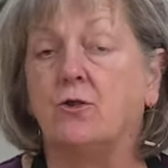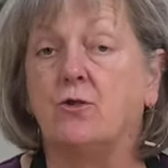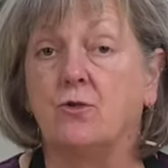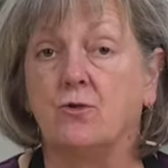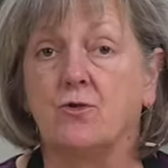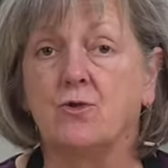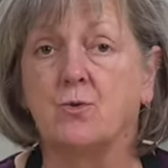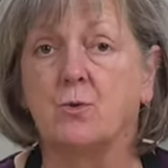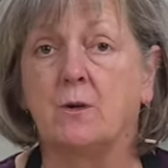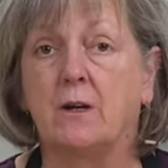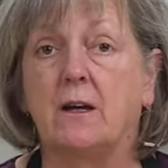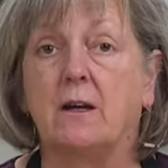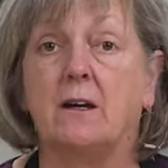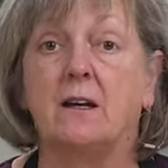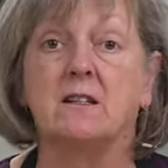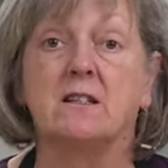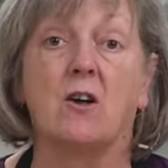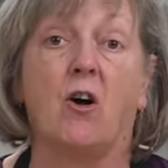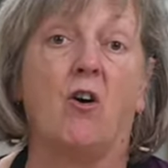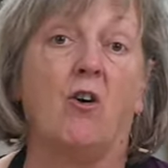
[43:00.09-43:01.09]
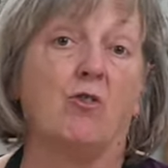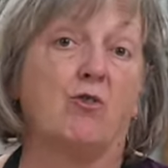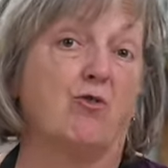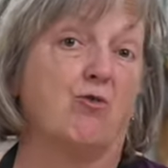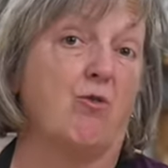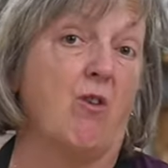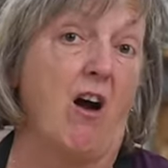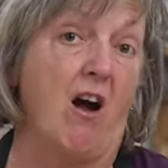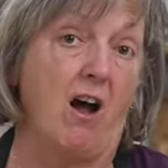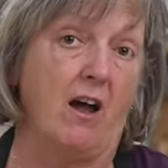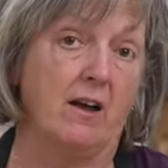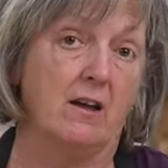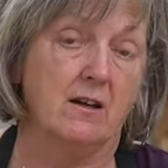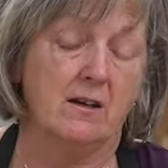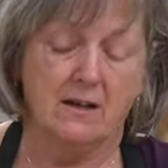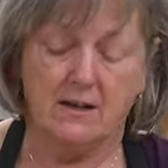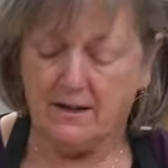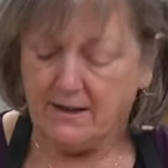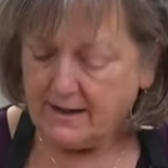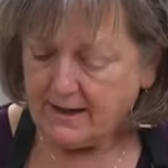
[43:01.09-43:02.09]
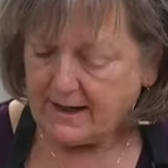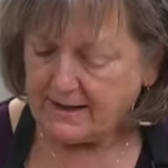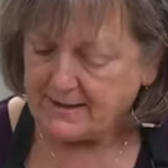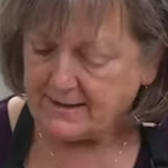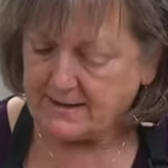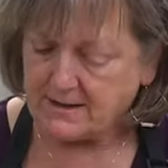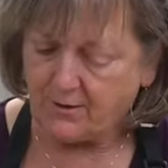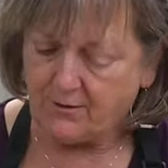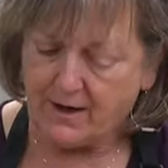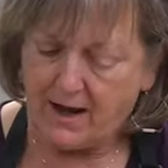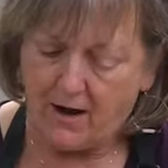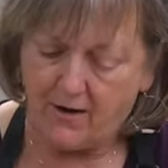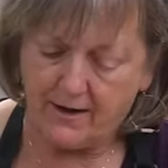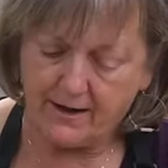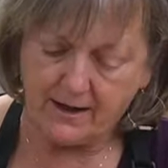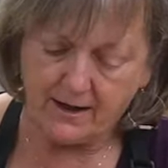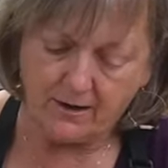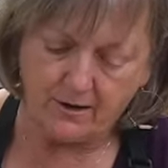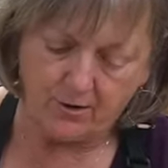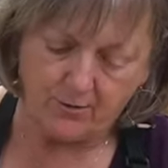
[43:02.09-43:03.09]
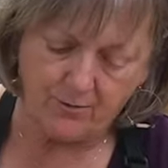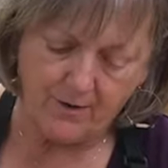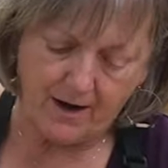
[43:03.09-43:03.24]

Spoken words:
usually it's all dry. And so now I can go